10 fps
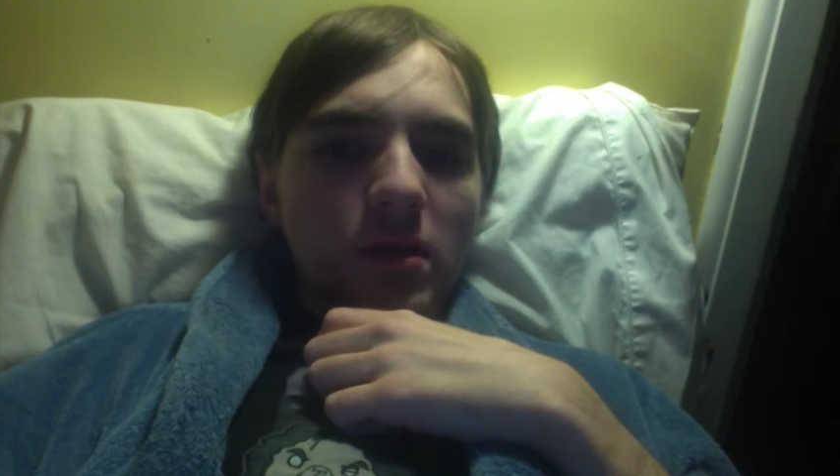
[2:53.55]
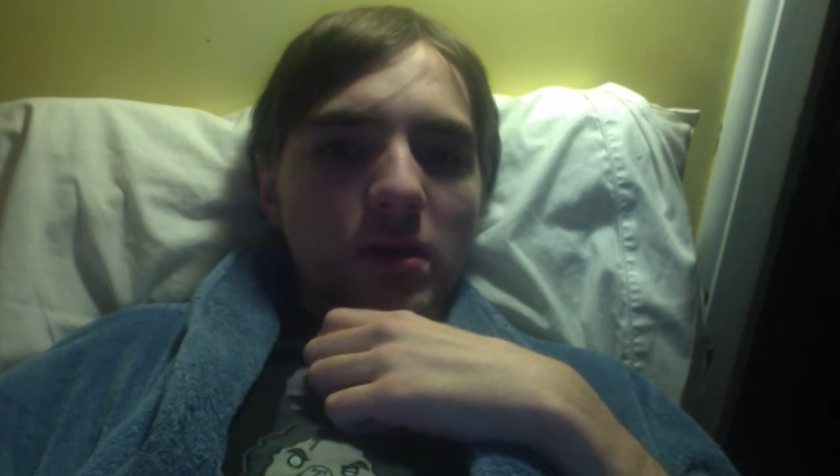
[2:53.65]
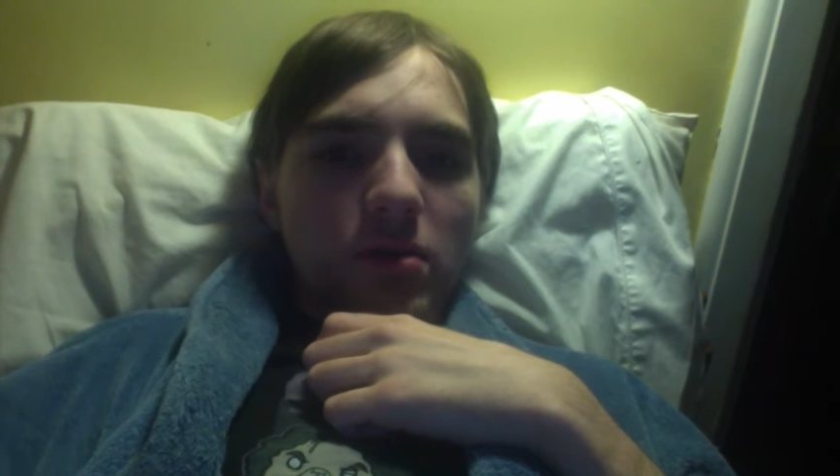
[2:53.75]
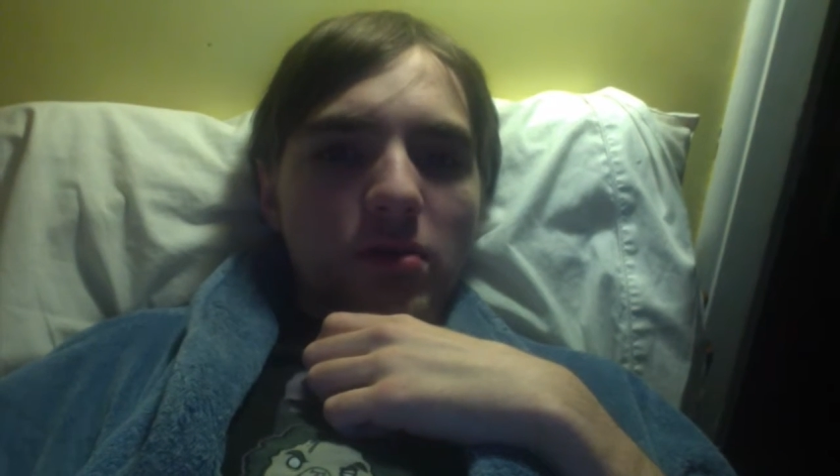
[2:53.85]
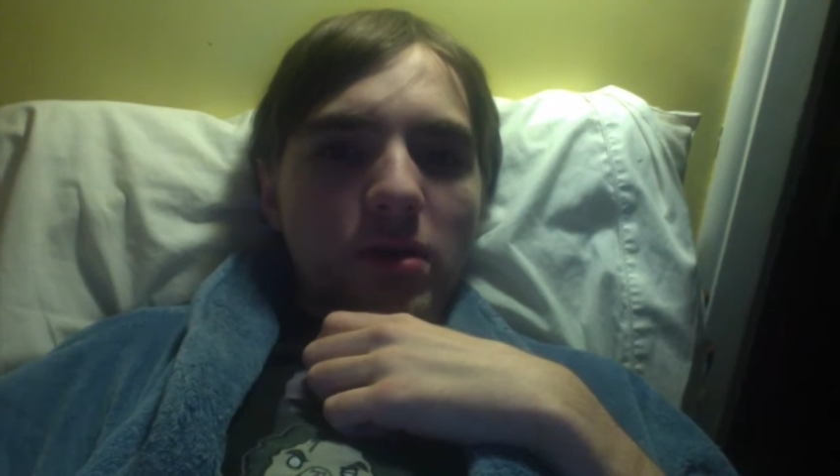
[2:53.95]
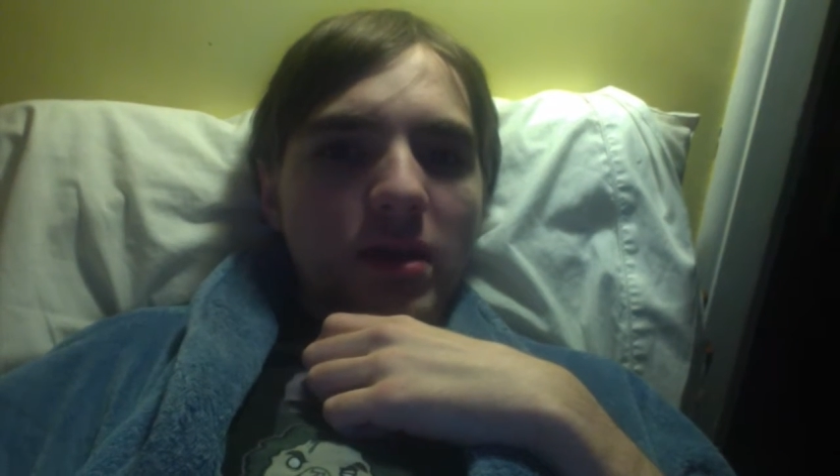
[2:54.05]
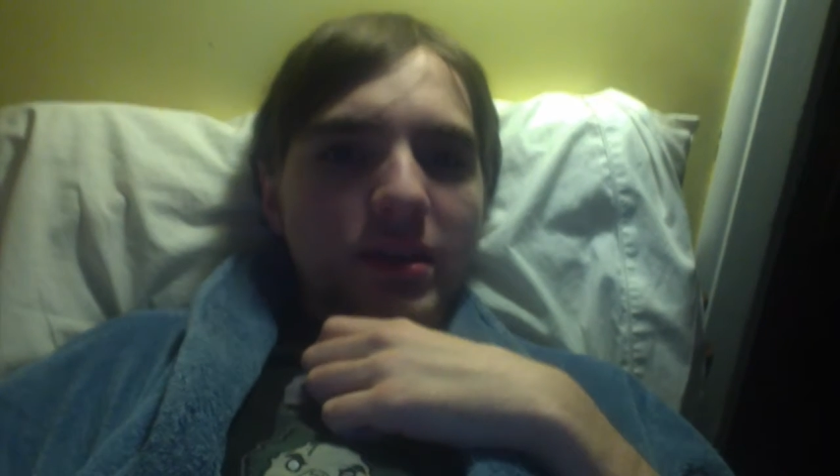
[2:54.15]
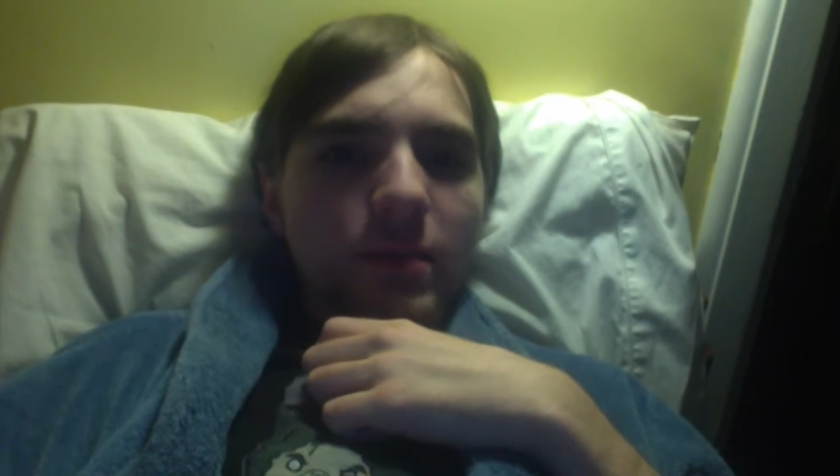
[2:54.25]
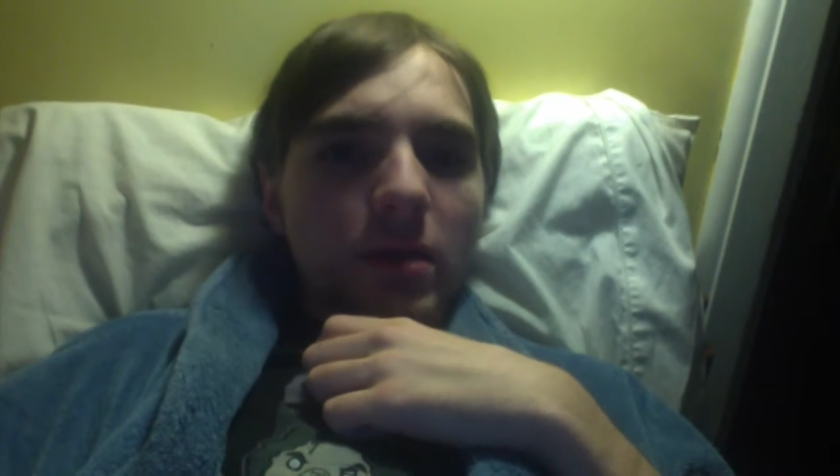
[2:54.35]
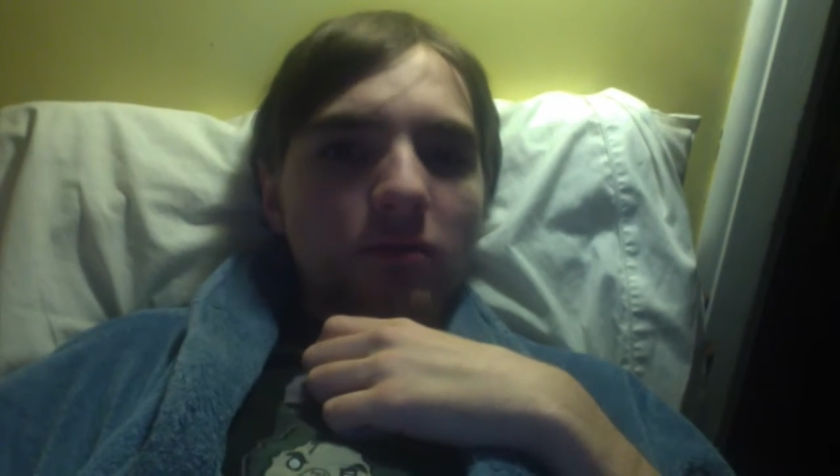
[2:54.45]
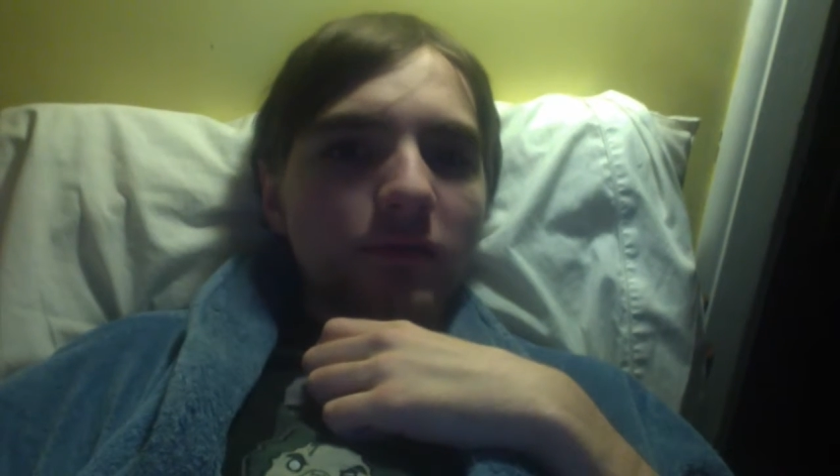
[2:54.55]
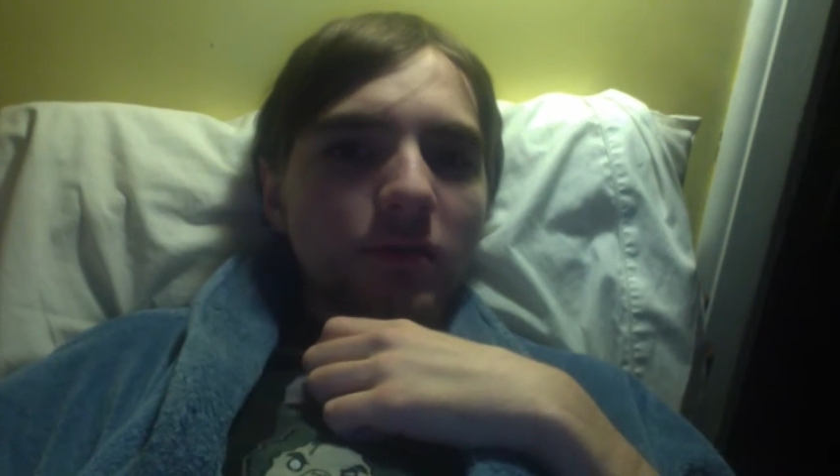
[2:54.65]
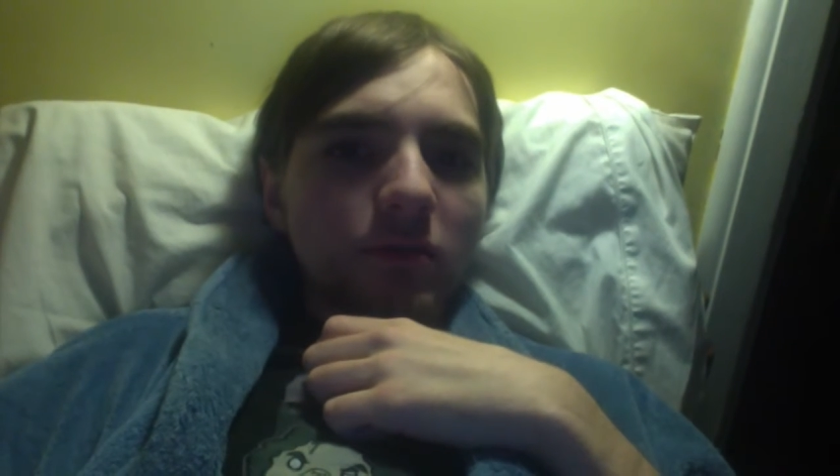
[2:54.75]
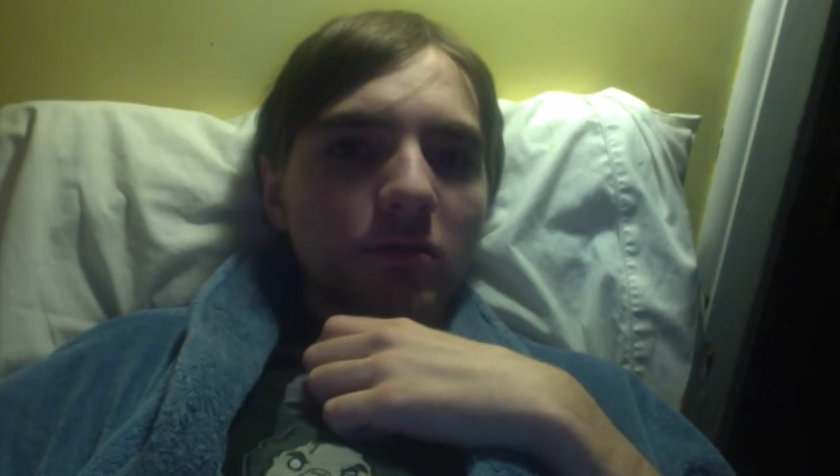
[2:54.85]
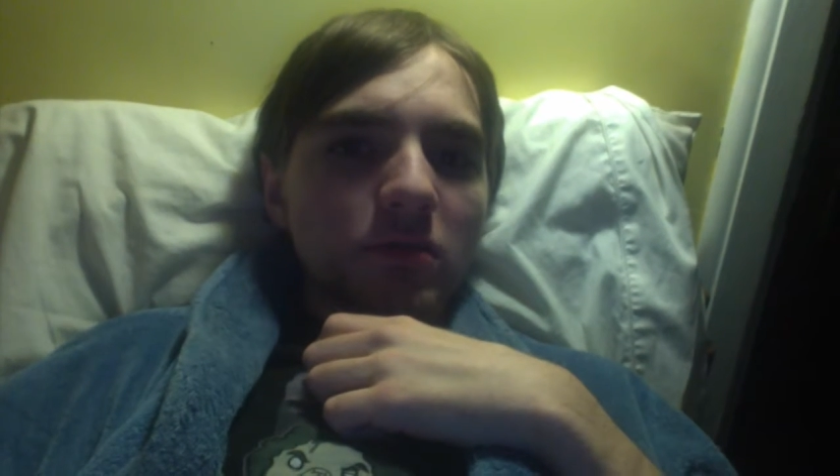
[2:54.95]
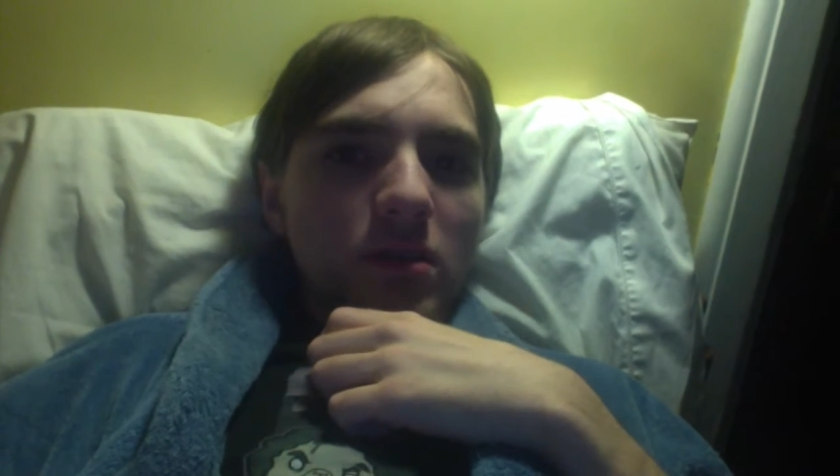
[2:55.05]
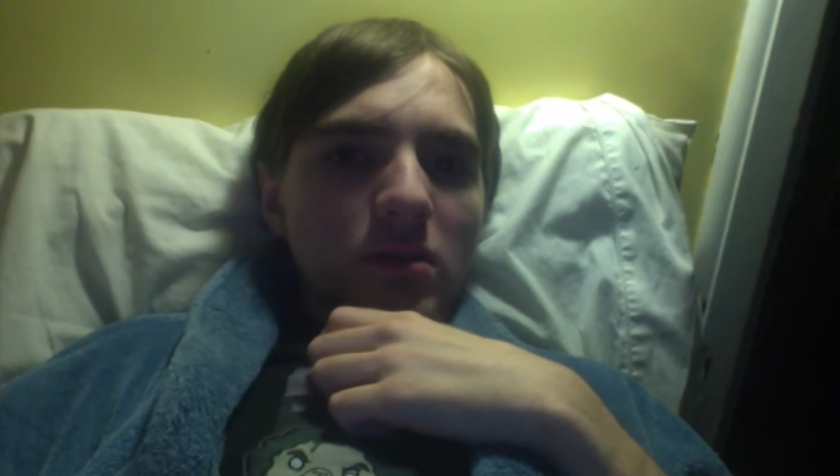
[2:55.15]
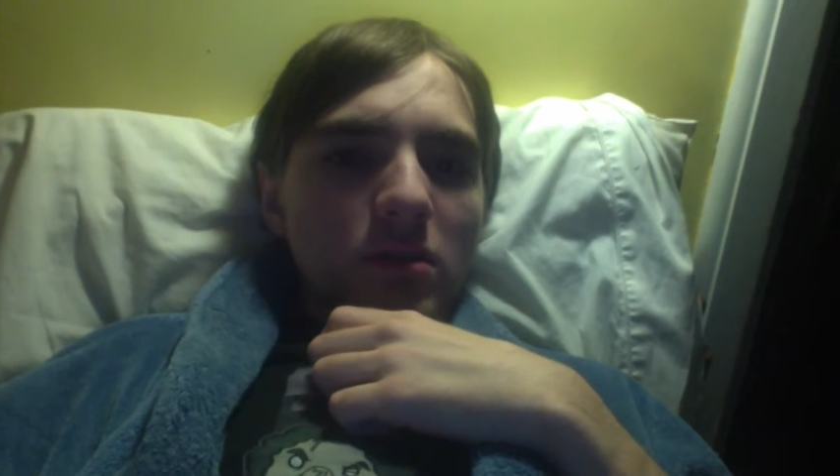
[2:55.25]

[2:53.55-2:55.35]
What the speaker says: It has bad reviews.